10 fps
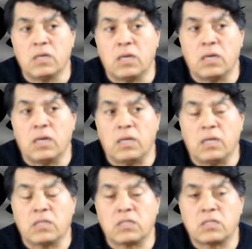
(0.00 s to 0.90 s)
and
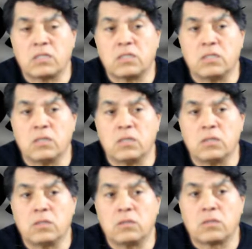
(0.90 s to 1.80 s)
as to
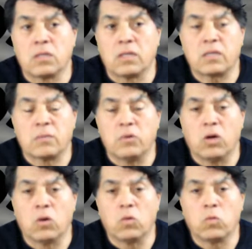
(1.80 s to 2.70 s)
let them
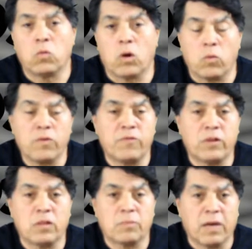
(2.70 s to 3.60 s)
know what we
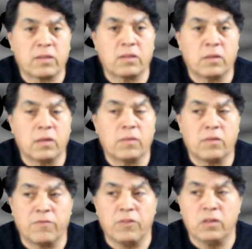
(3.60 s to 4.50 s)
feel about the
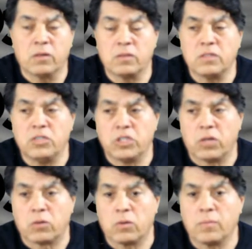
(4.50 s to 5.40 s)
field in
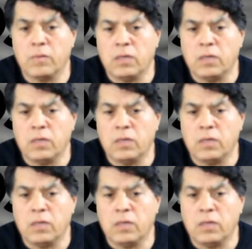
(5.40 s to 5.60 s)
general.